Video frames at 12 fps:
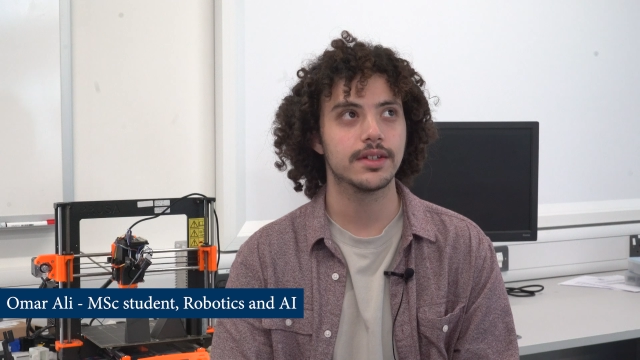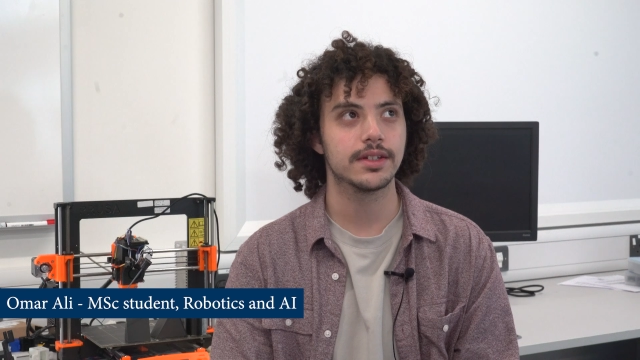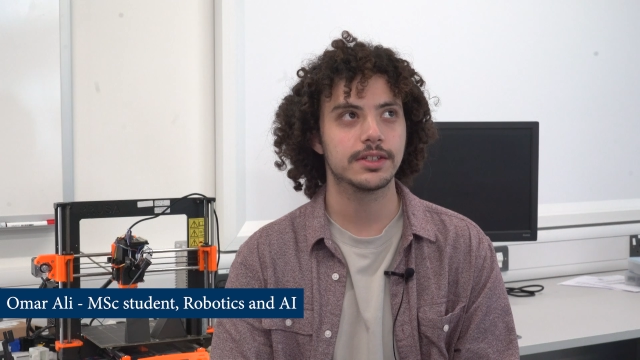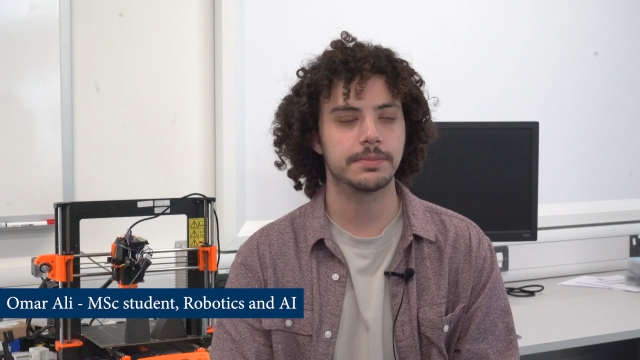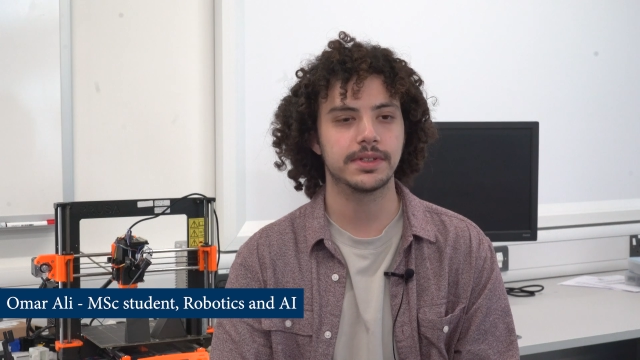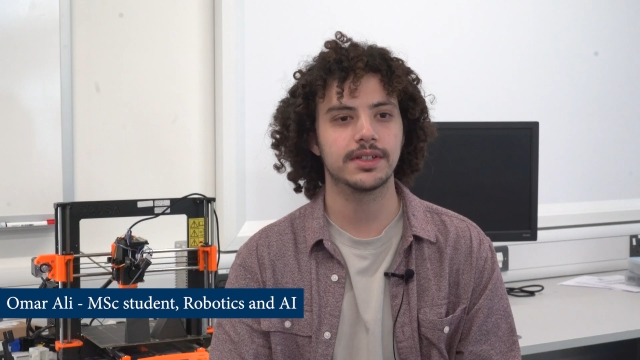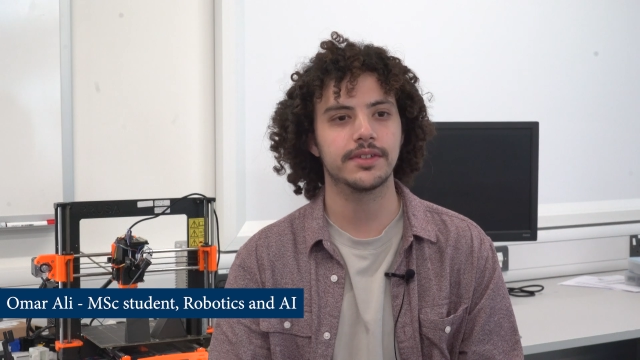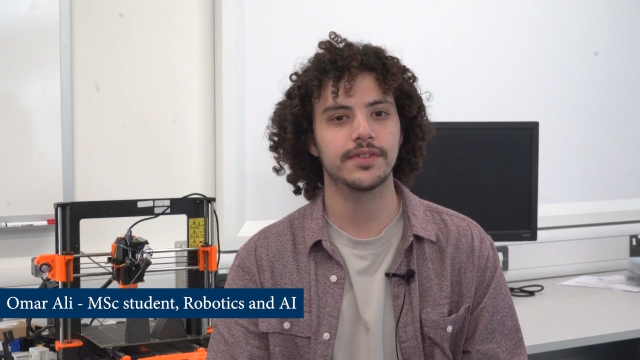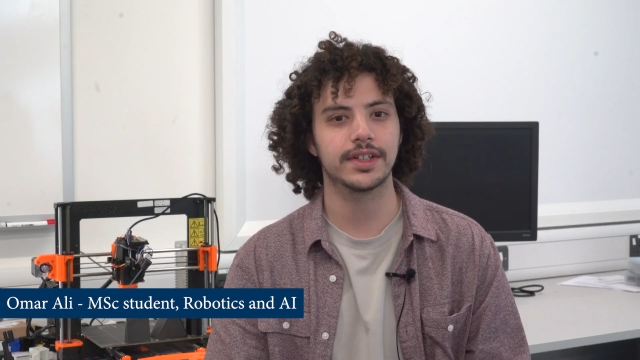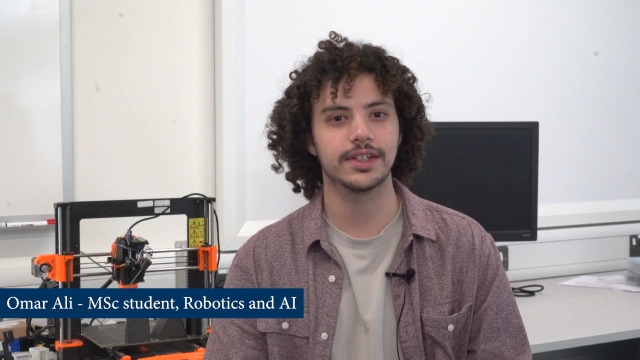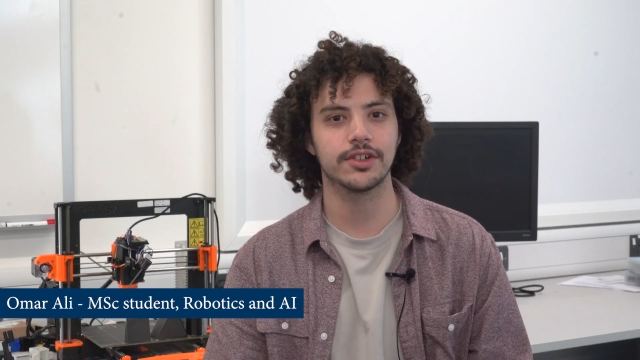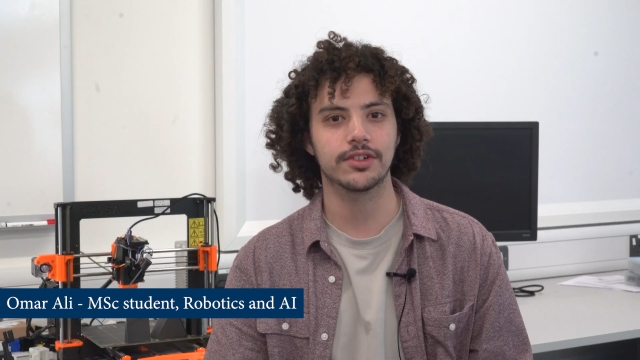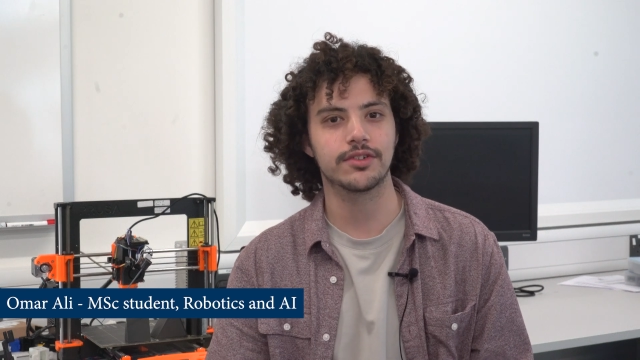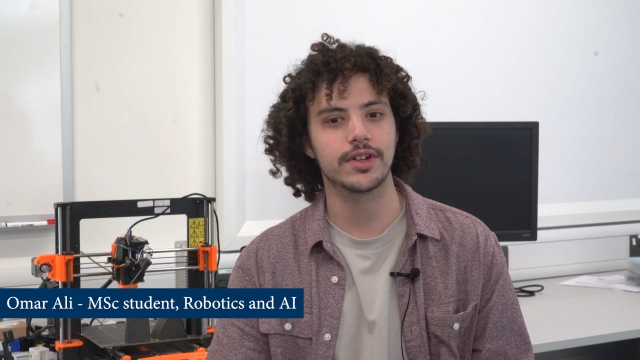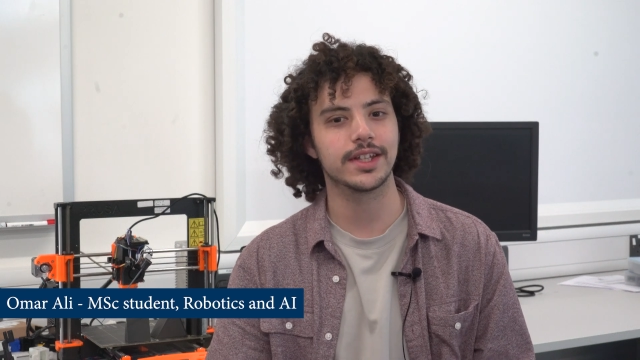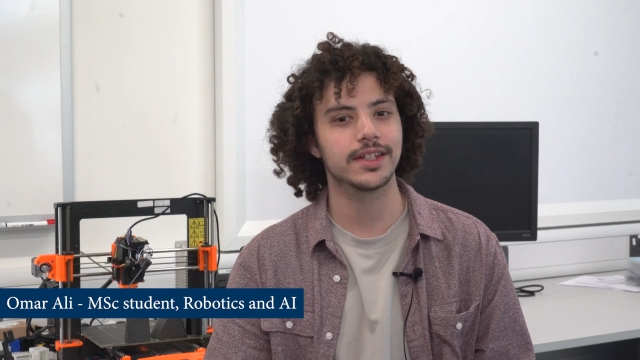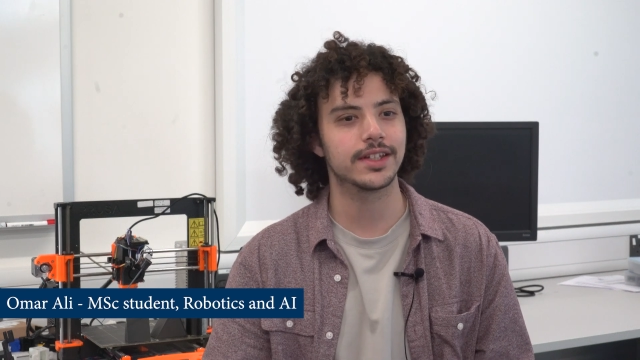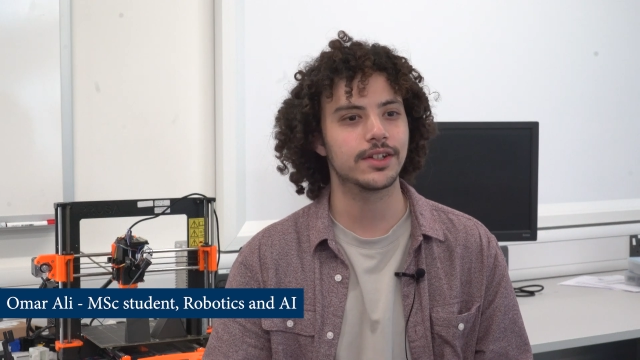specifically on
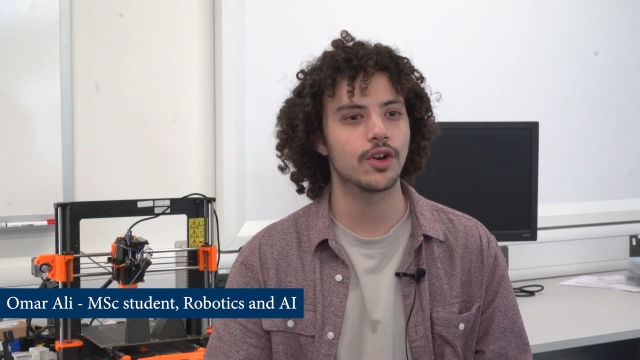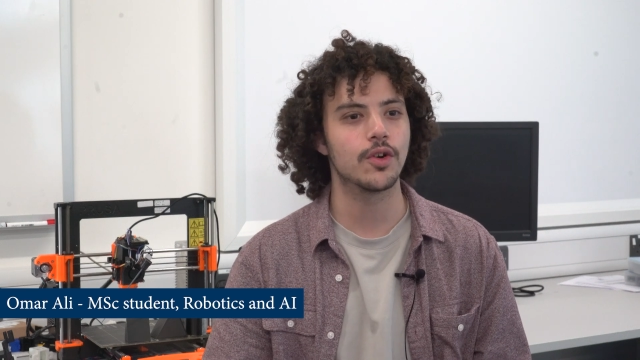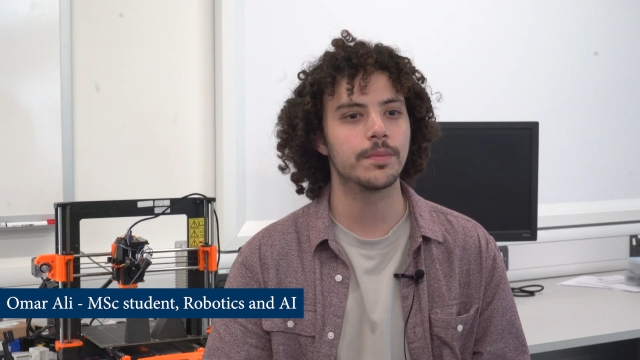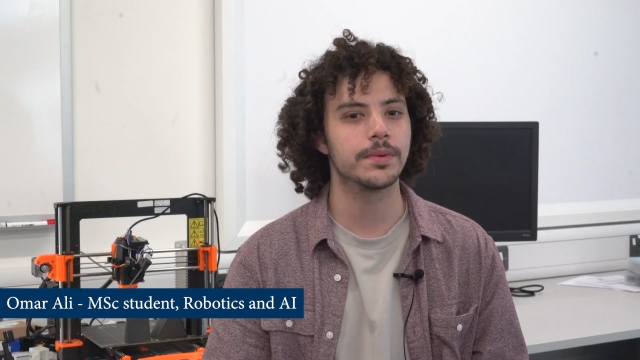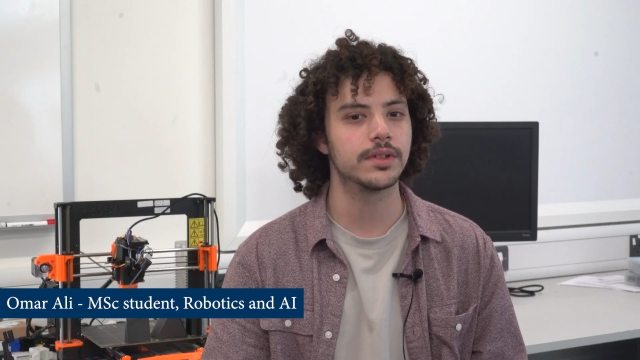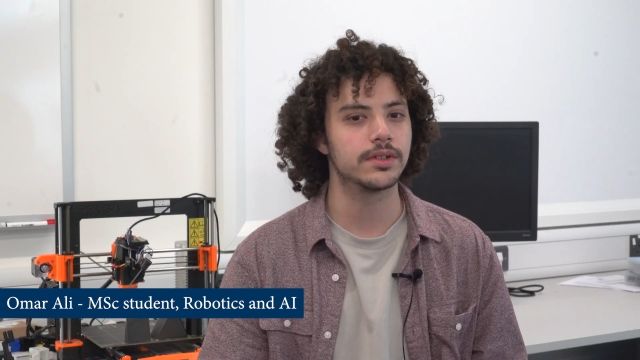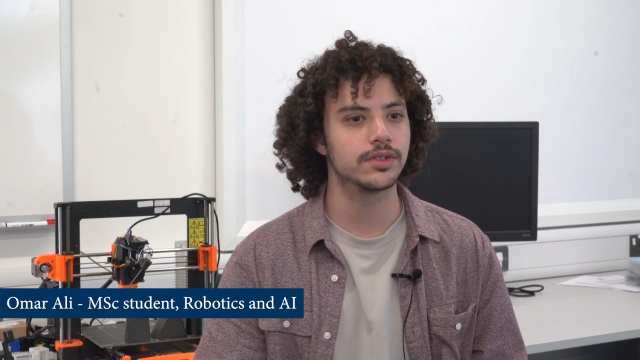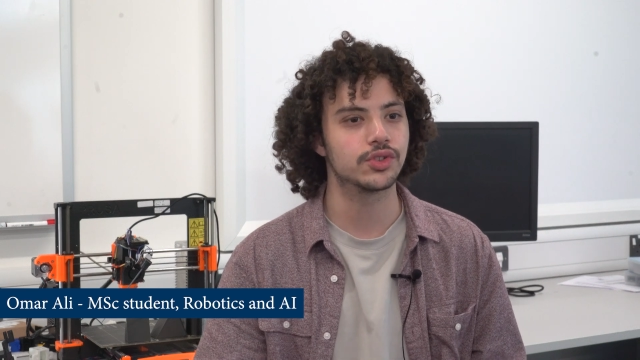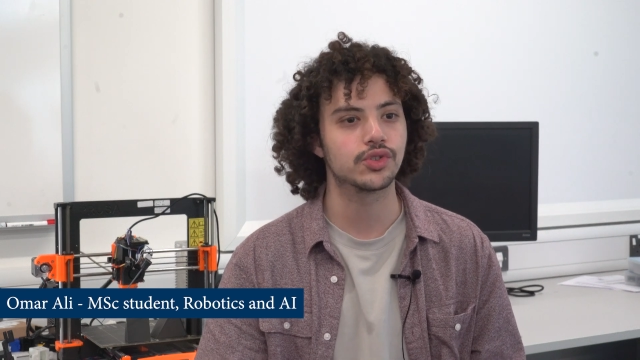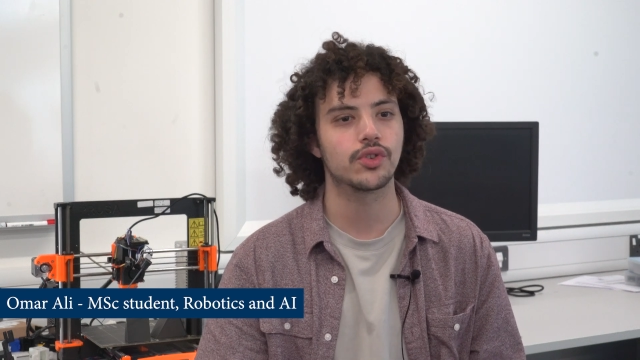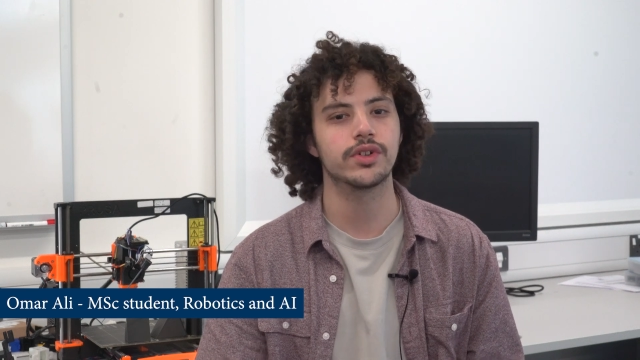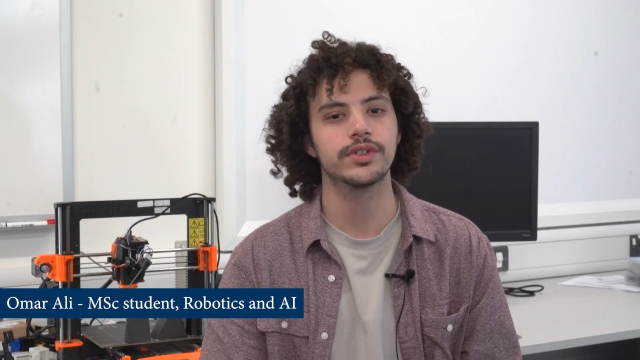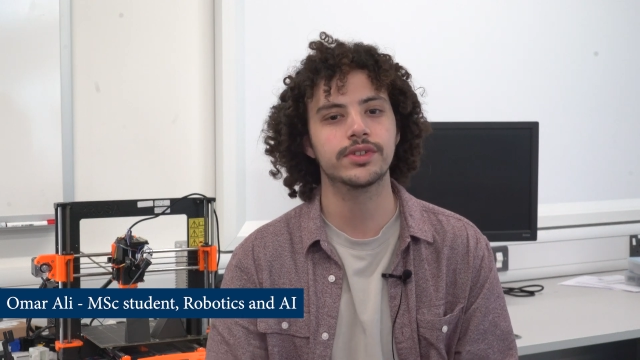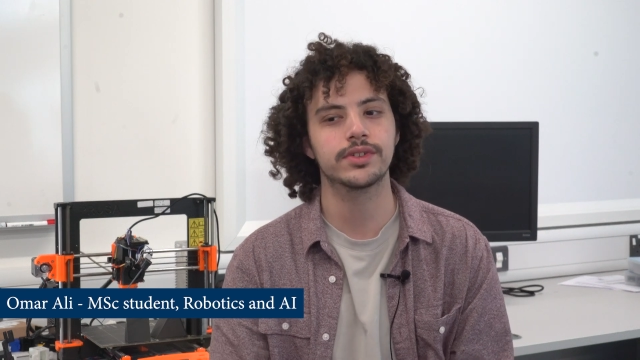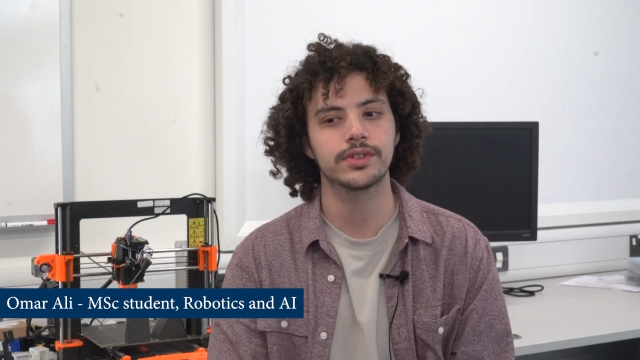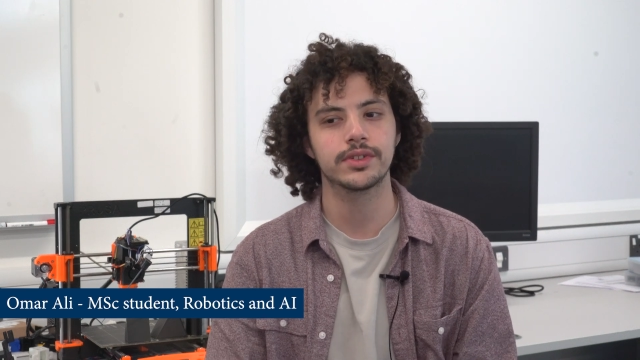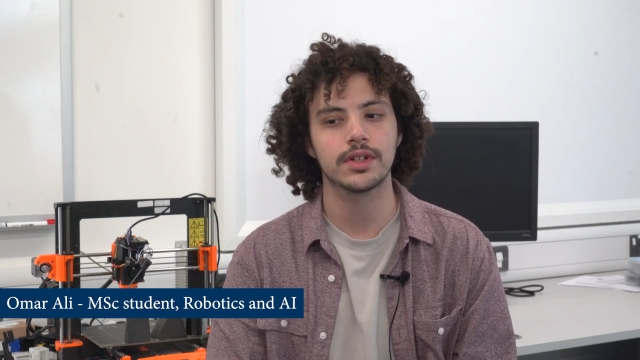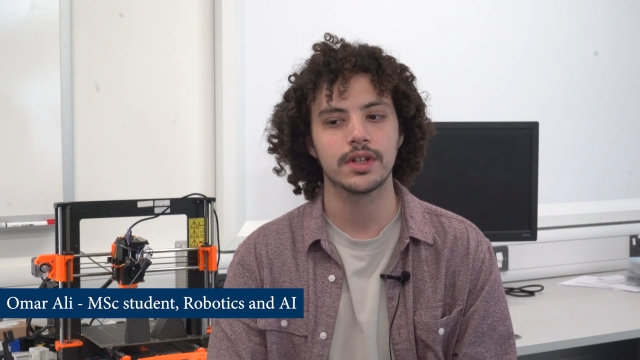creating an open source,